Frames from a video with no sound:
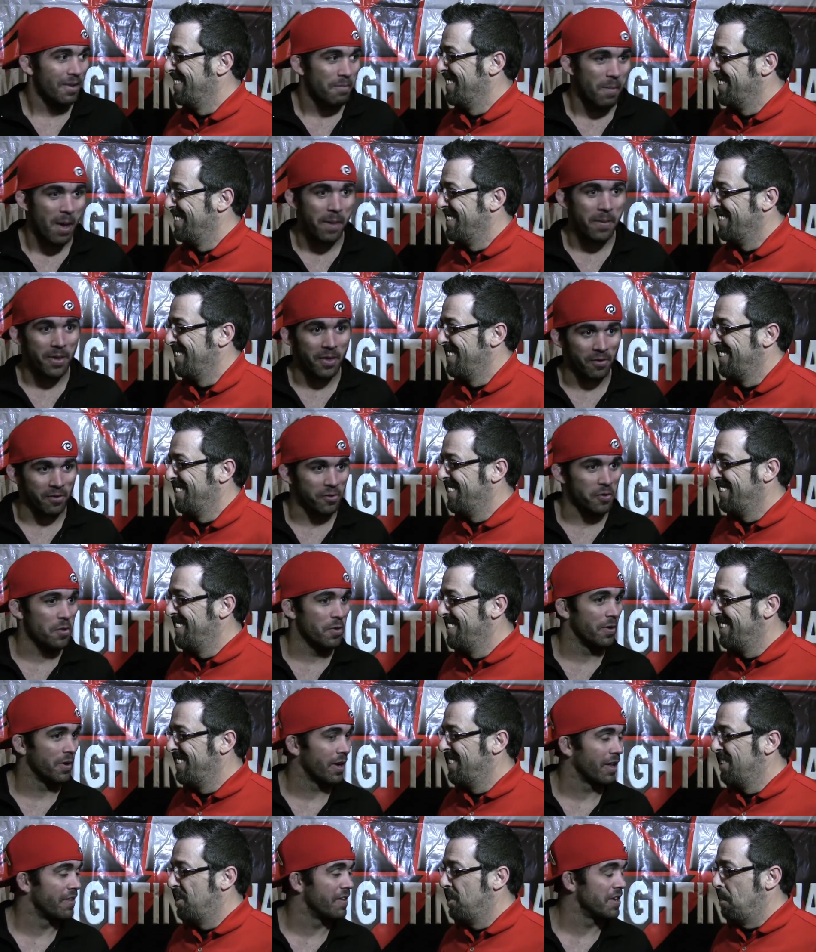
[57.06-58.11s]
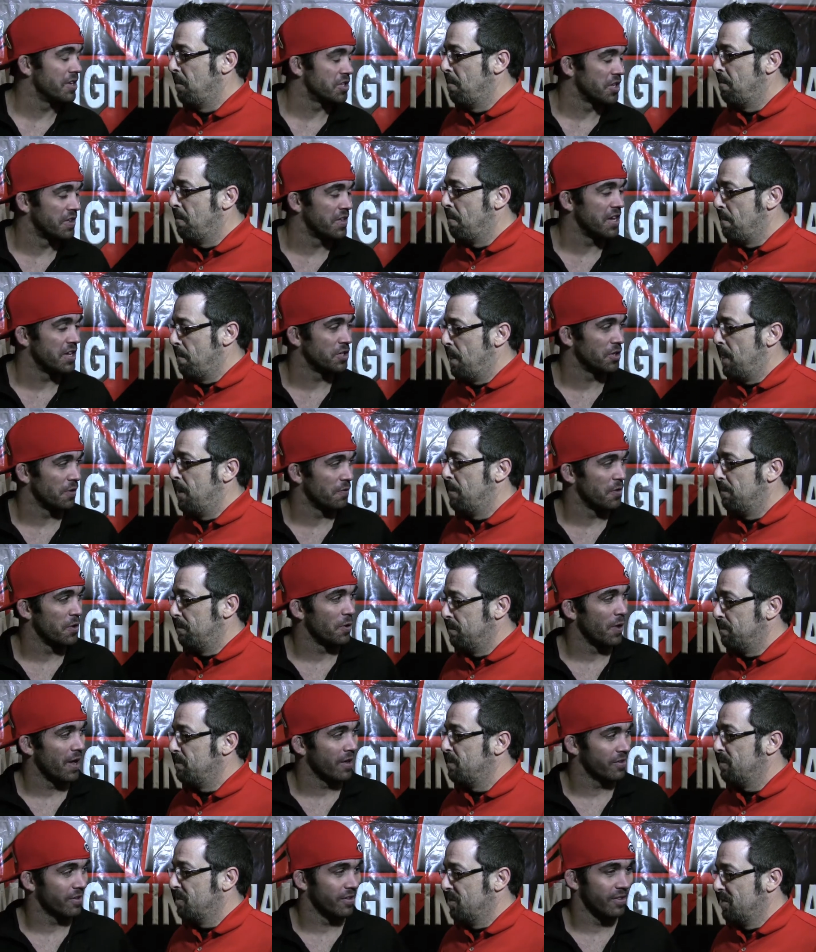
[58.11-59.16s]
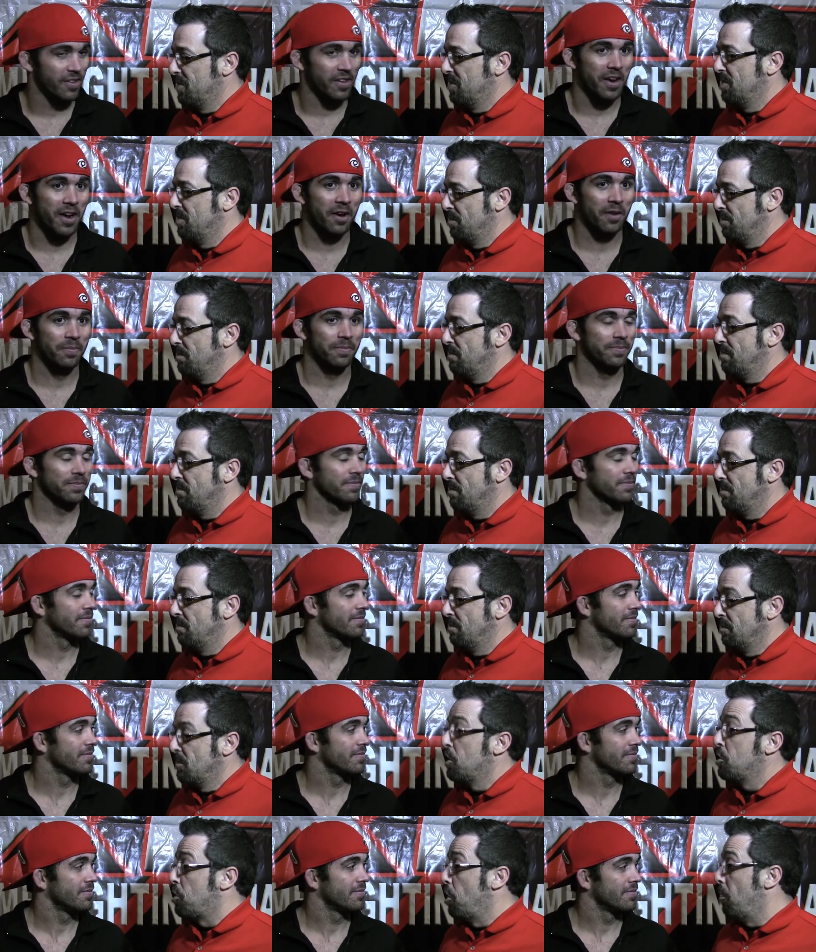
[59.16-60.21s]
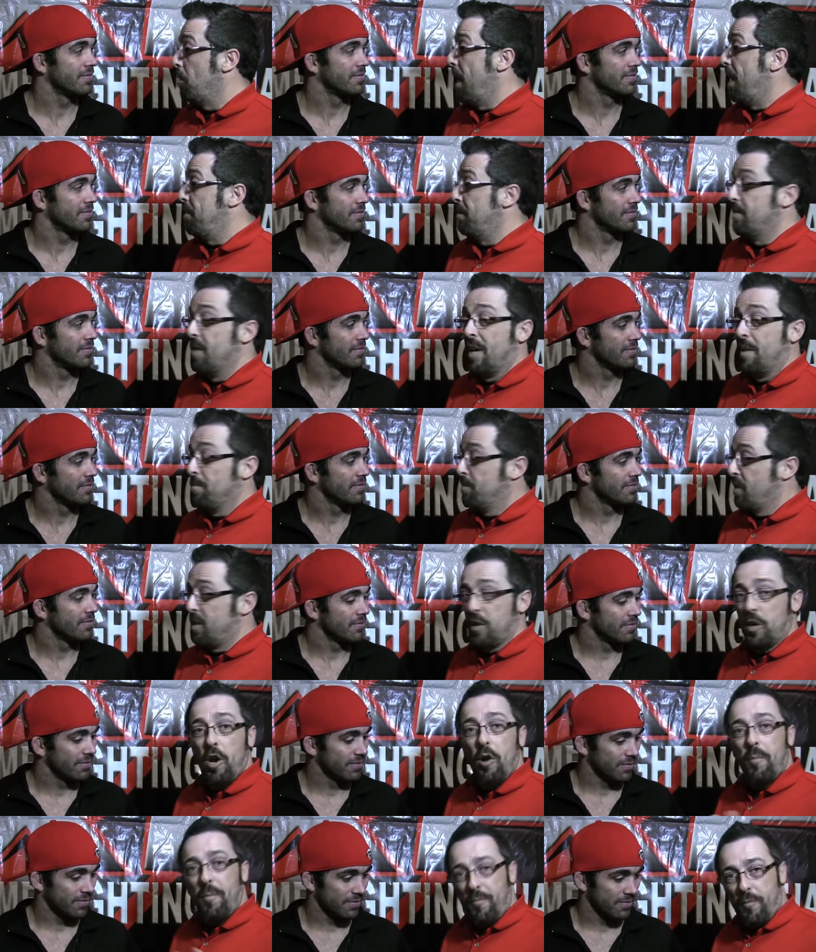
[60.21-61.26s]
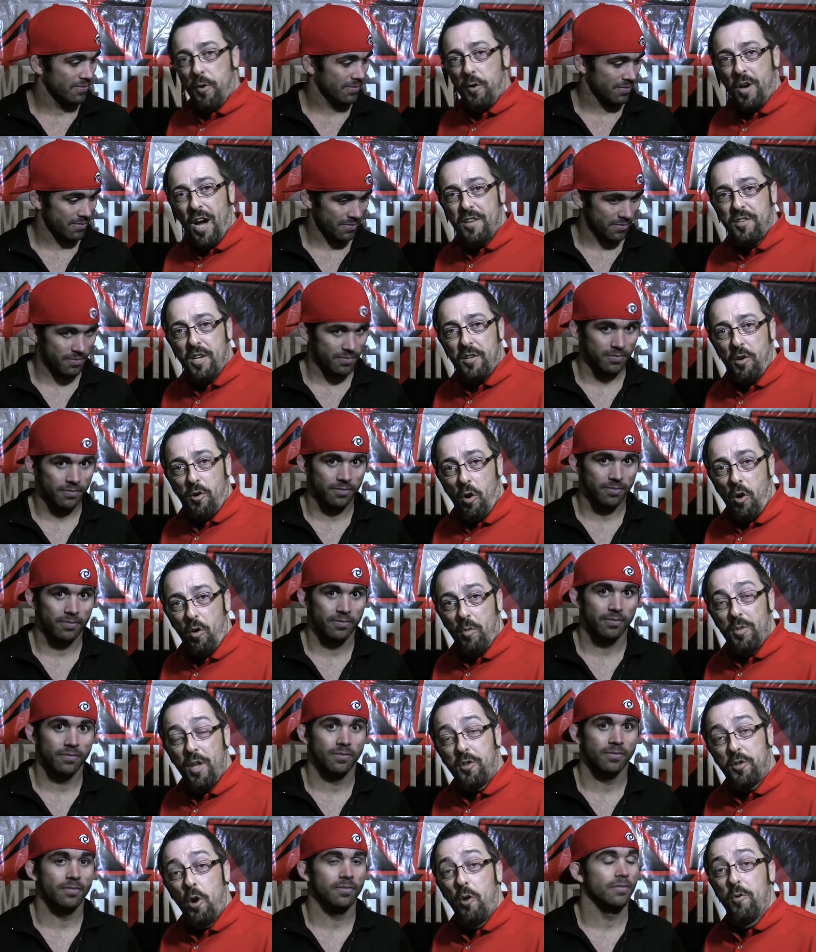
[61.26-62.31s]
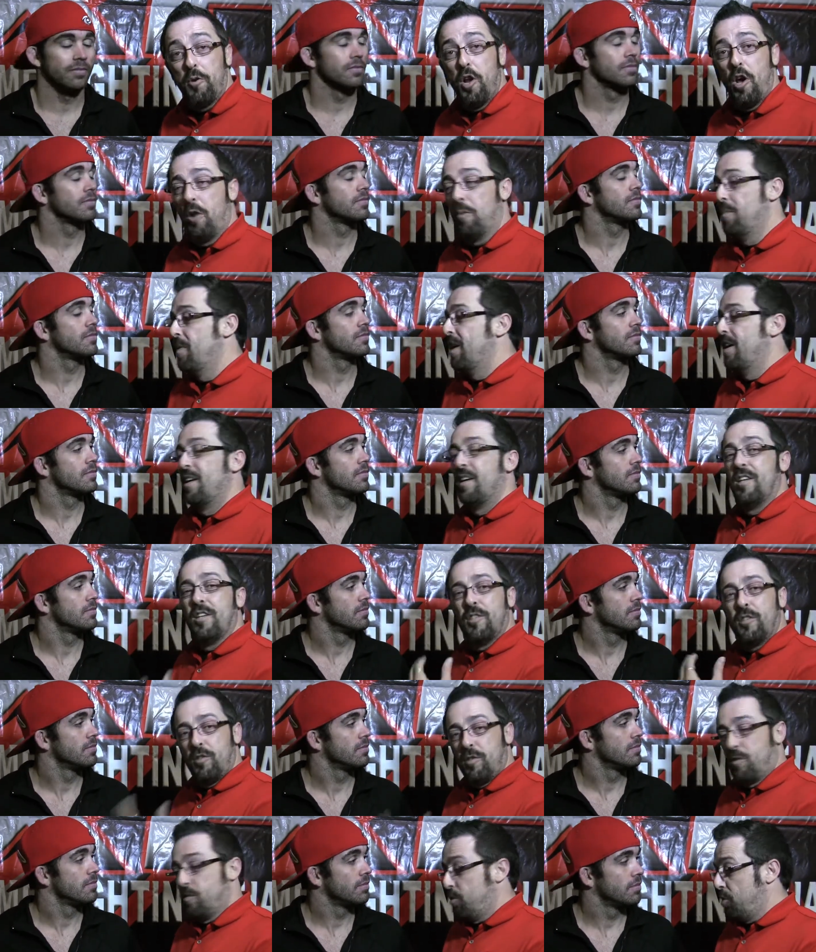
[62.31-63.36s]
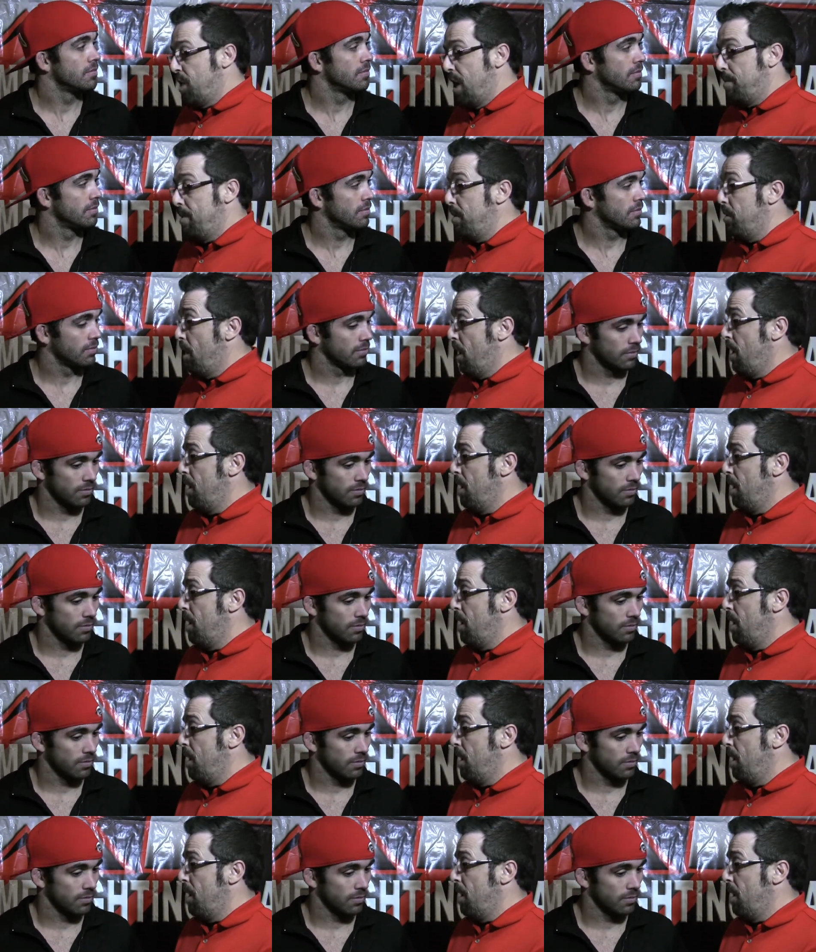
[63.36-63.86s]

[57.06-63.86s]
Speaker 1: Maybe the student can teach the teacher a few lessons, you know. So, and you know, for you guys at home that don't know, Jamie,